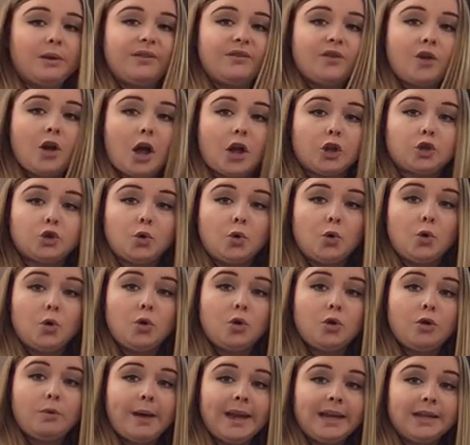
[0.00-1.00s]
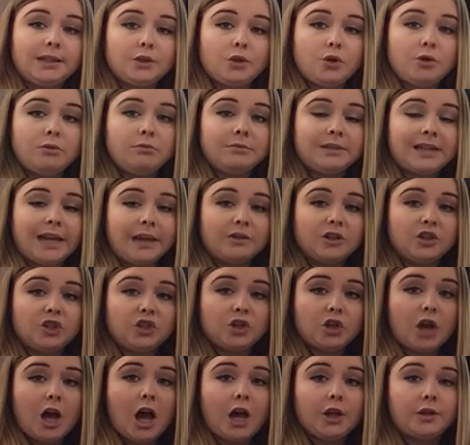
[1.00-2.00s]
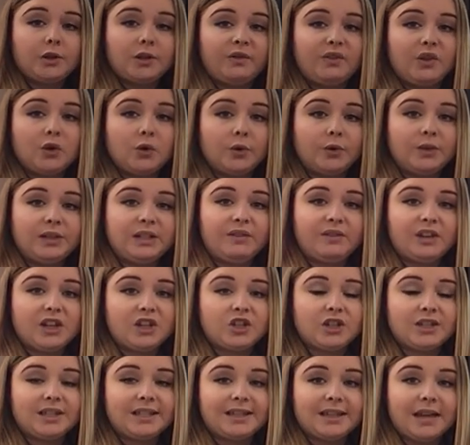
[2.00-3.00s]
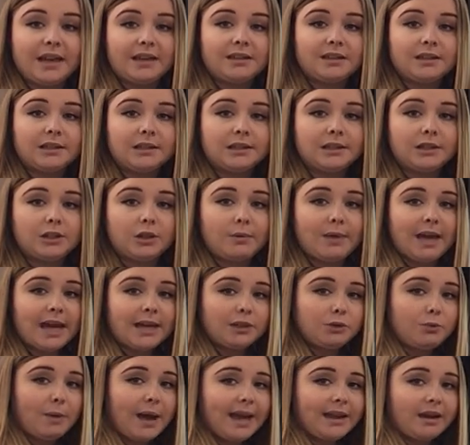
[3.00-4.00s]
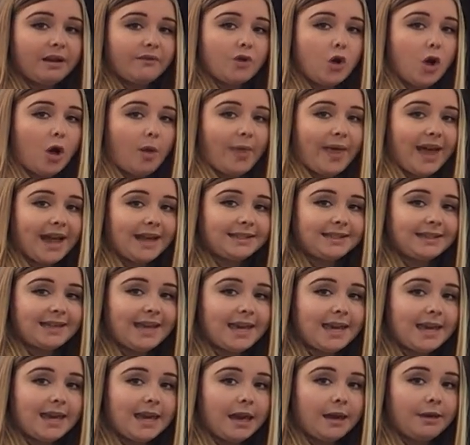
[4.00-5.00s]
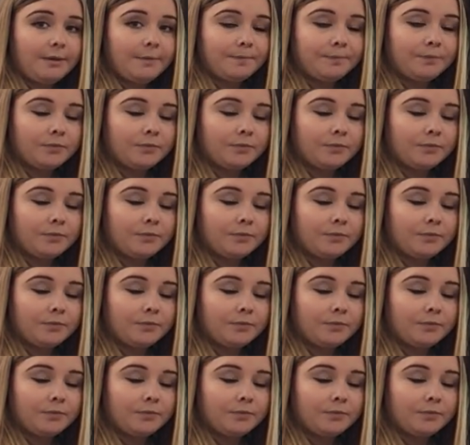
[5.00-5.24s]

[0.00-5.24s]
we've got, always comes at the start of your division sentence. So that's why I've got that here.